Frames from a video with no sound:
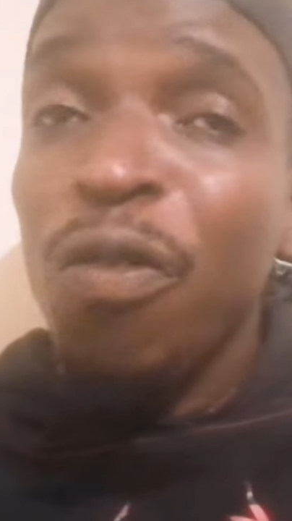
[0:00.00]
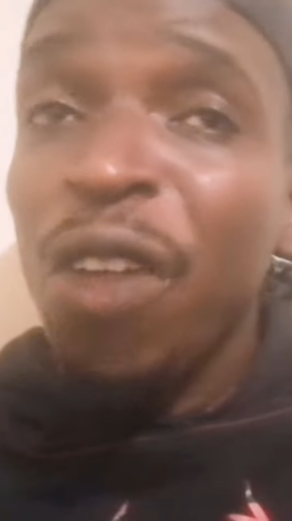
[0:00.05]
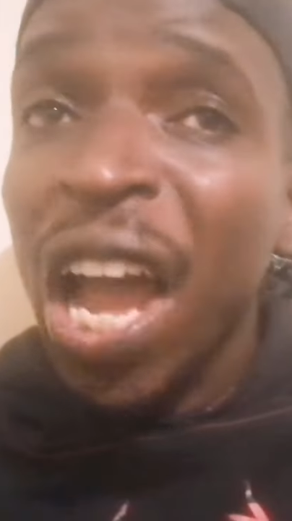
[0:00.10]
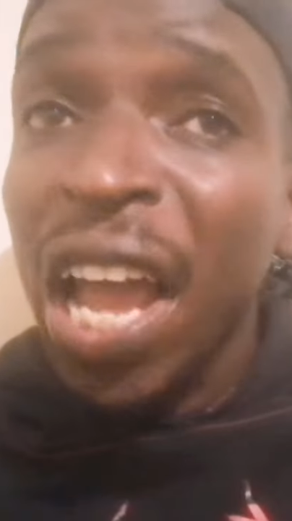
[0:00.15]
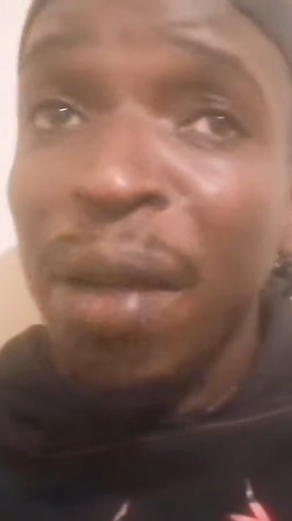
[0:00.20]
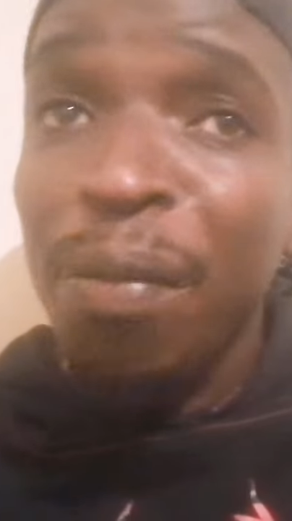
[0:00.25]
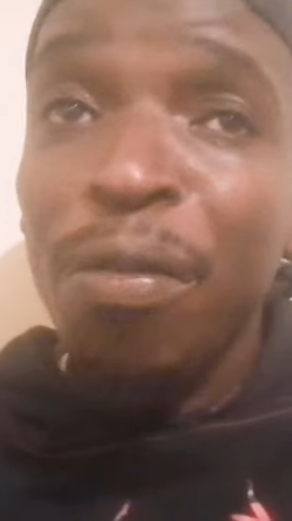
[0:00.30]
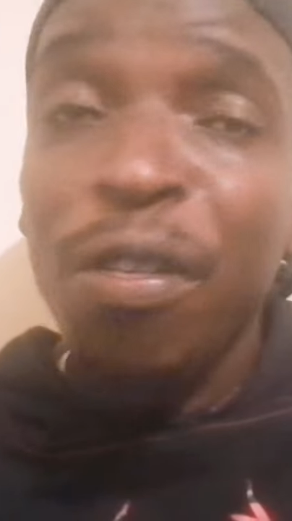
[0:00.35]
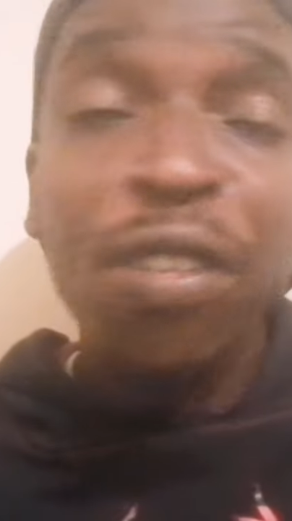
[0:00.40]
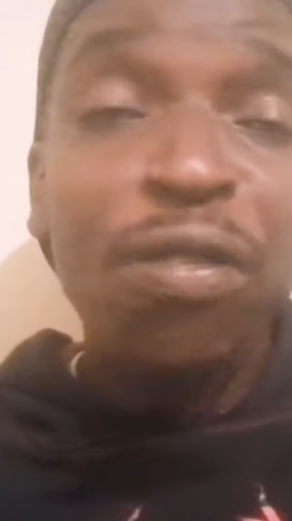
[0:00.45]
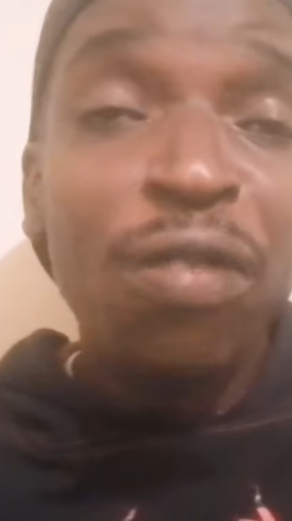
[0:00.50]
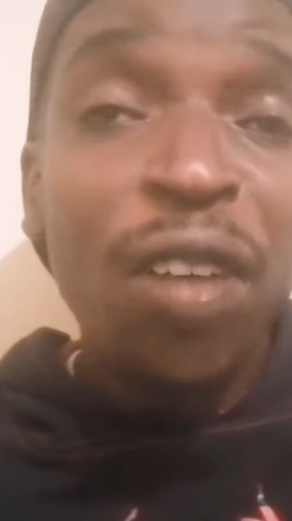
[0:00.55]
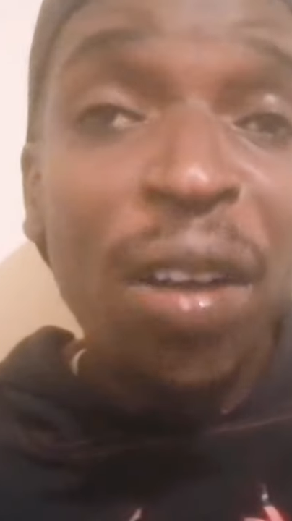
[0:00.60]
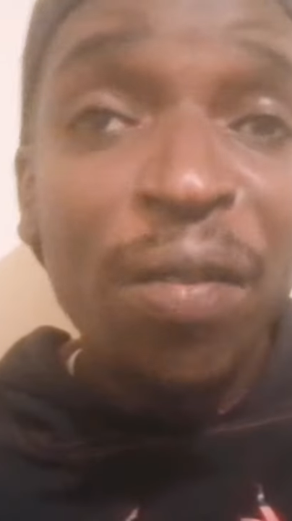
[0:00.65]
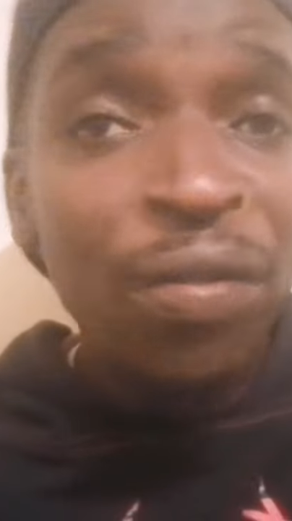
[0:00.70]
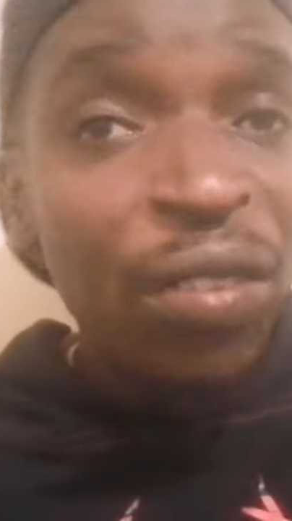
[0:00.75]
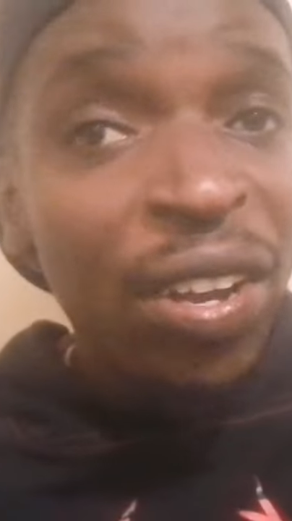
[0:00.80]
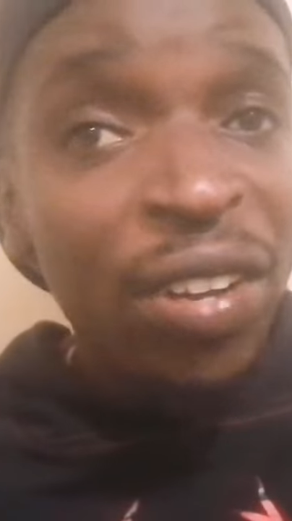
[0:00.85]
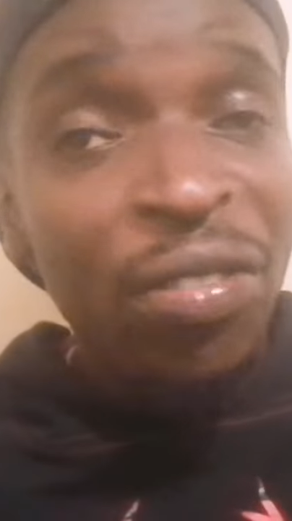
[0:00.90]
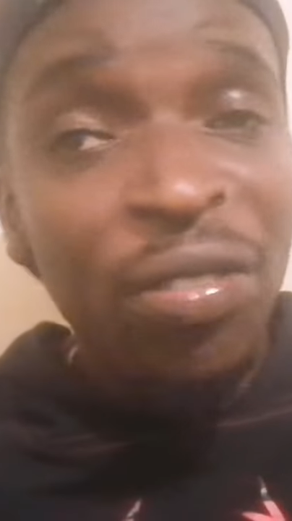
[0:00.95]

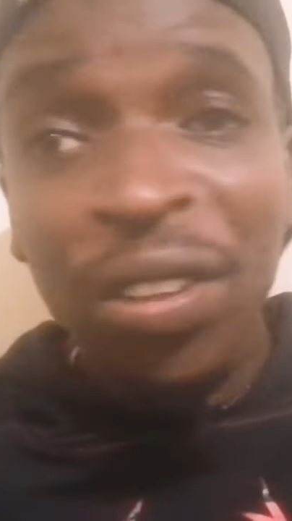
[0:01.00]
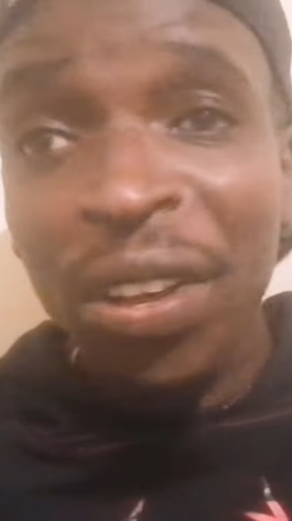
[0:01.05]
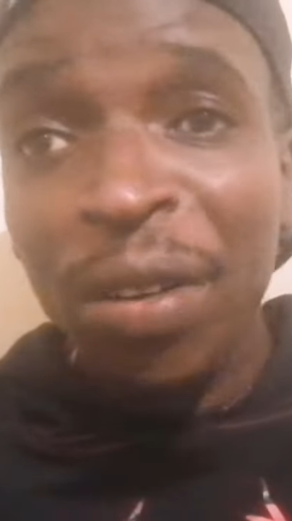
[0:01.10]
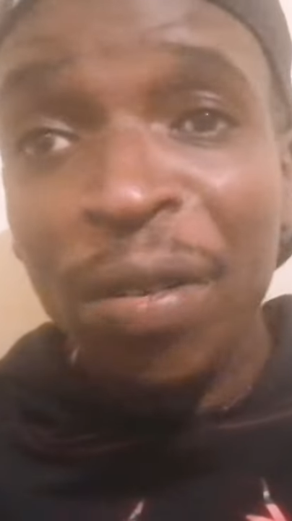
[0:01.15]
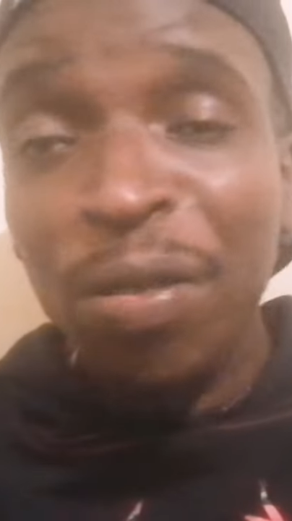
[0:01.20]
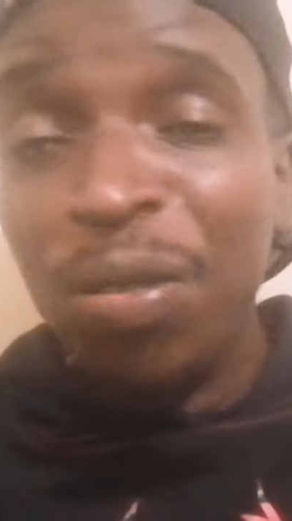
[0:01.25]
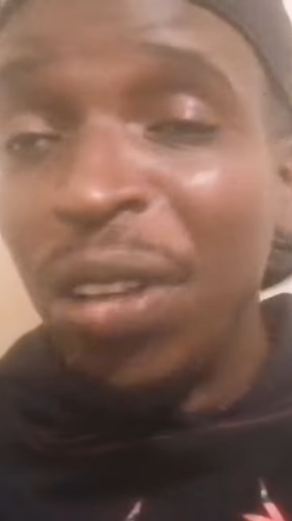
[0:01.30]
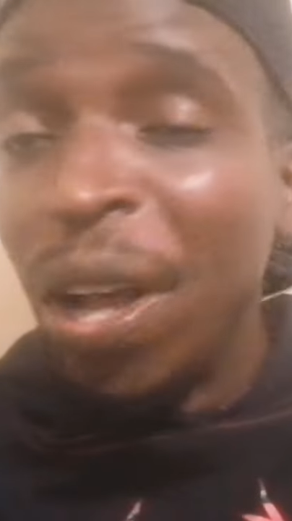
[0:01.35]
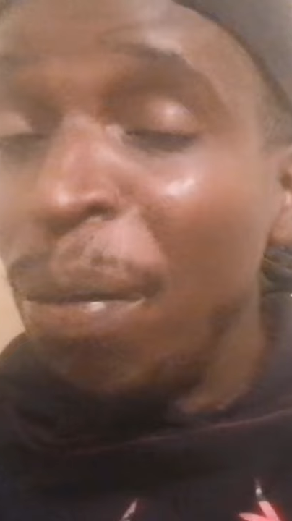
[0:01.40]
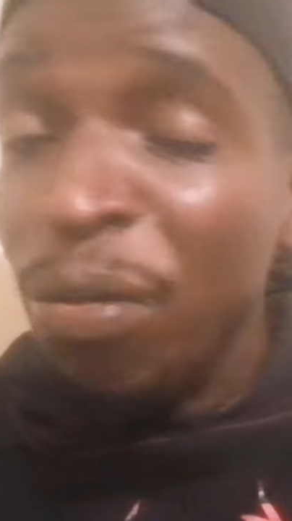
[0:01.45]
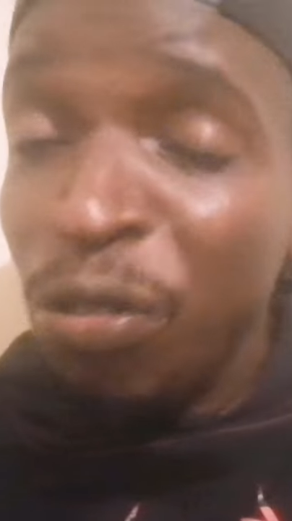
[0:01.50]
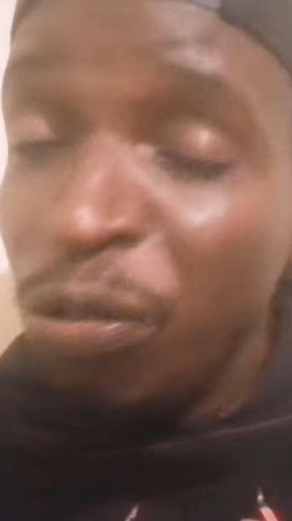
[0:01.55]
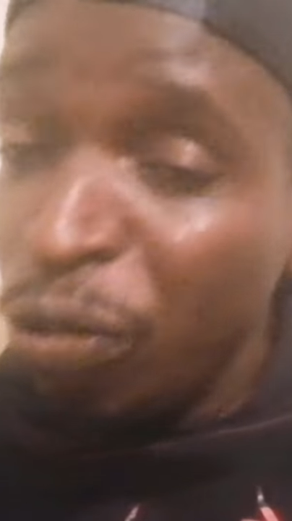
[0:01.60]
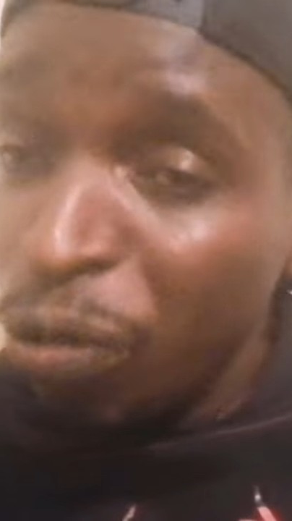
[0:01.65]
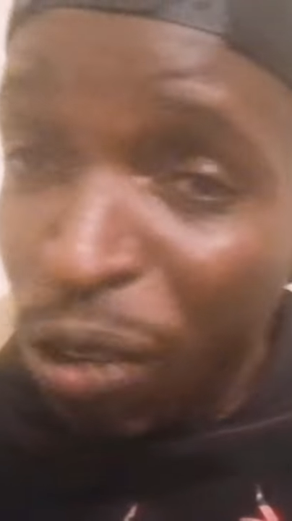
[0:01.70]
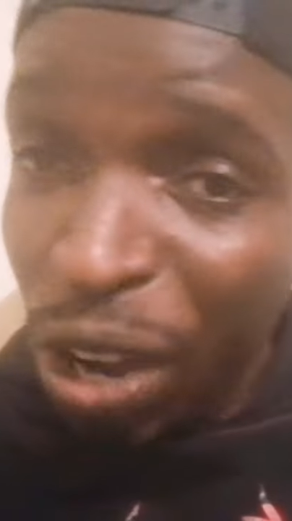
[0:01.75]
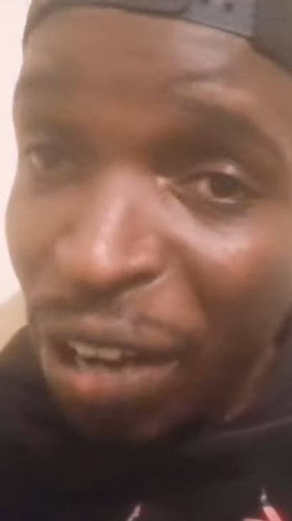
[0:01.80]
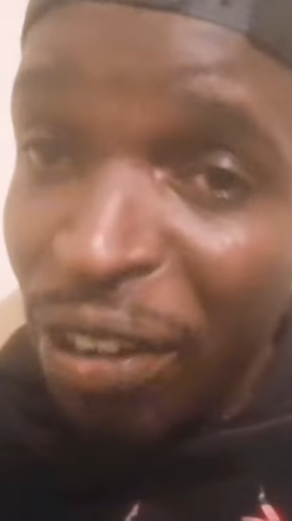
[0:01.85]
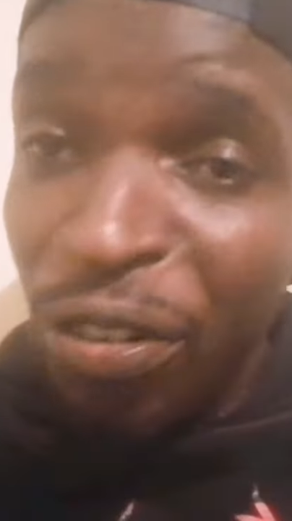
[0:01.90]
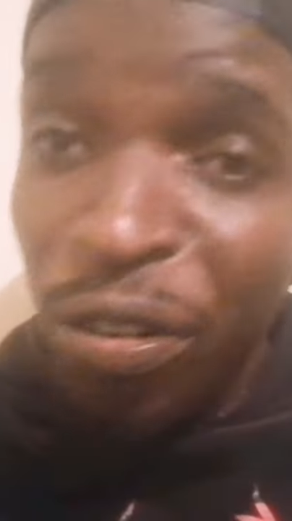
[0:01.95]
9.58 seconds up to
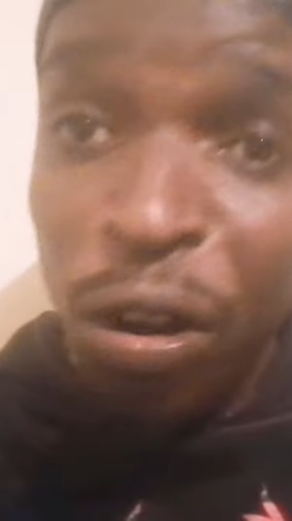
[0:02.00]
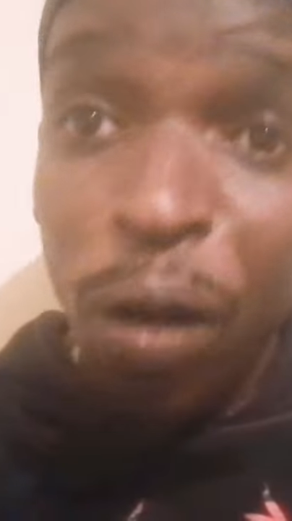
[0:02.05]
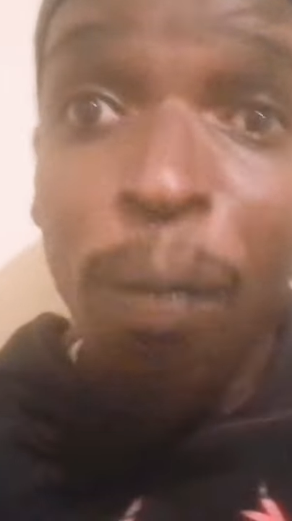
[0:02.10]
date.